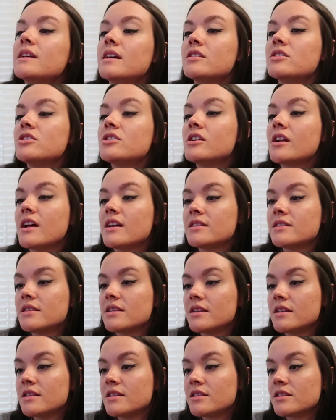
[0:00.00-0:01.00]
Desert
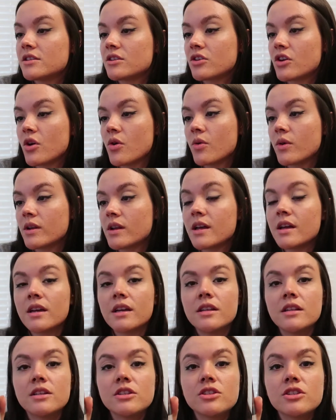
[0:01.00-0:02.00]
Essence coconut
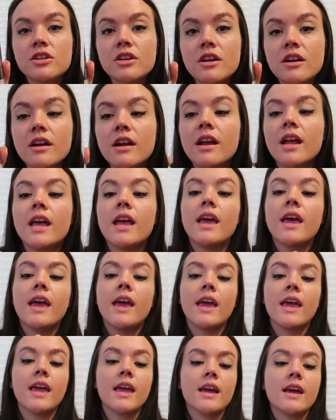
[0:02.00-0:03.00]
conditioner,
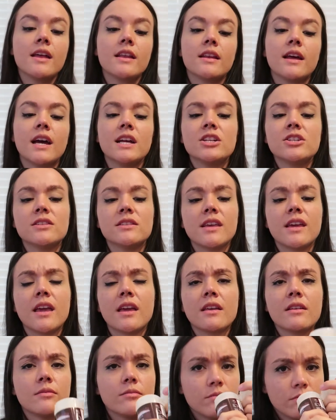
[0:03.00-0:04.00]
and I just
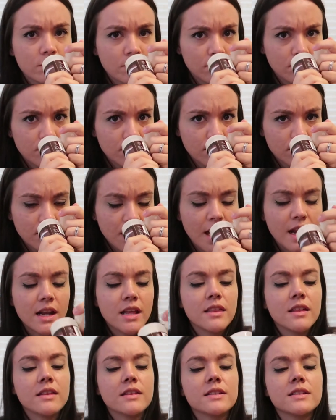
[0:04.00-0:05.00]
like
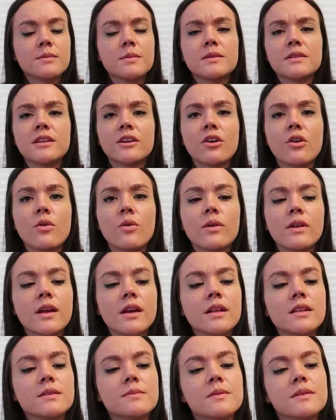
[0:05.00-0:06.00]
anything that smells like
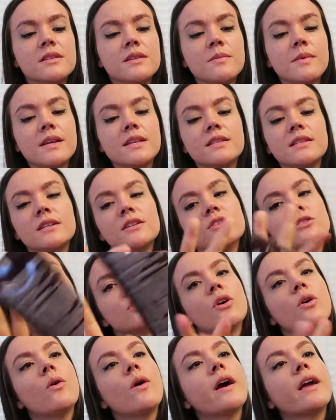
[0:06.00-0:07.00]
coconut. It smells amazing,
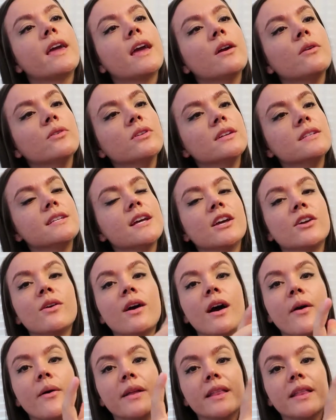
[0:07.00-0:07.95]
so I can't really tell you how